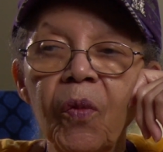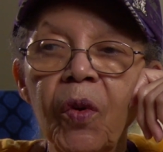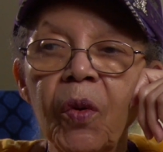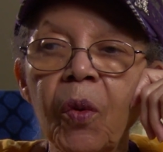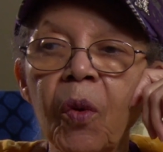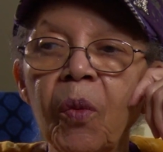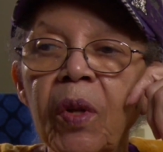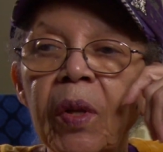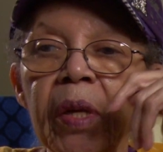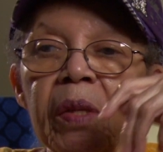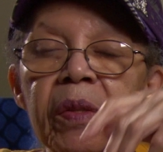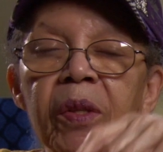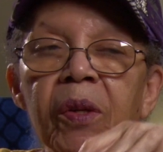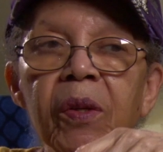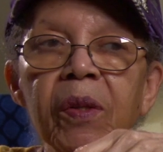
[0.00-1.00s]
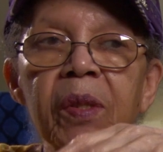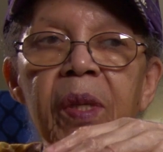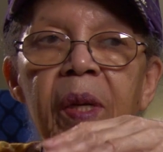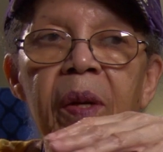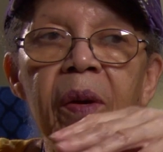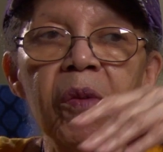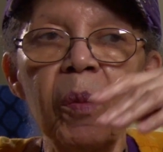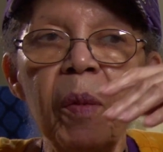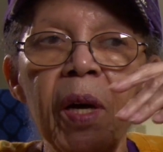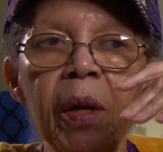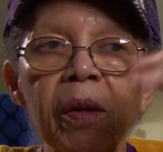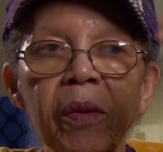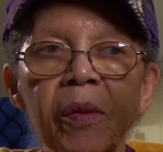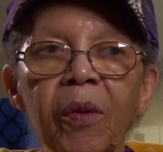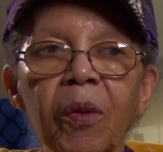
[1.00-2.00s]
you know, when they stood and said
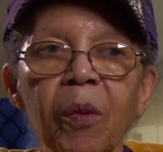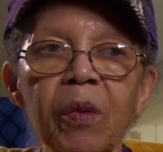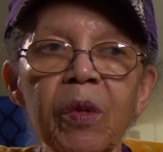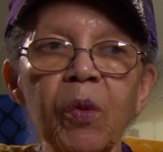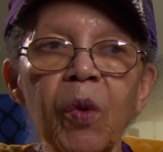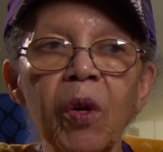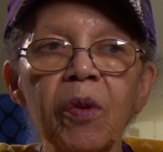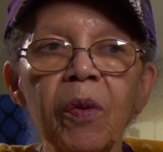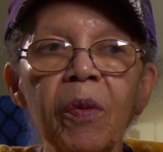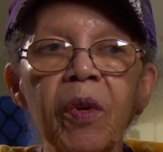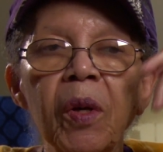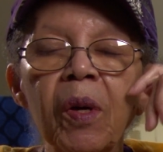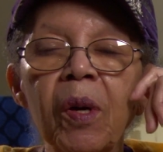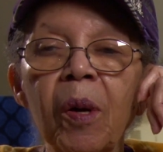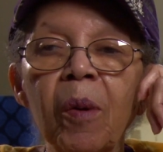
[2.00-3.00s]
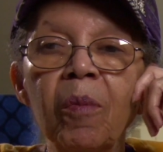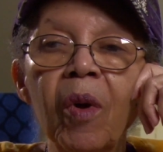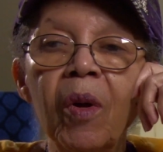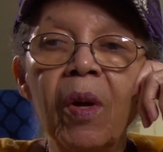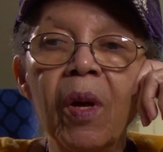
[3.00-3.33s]
everybody, you know, was welcome to come,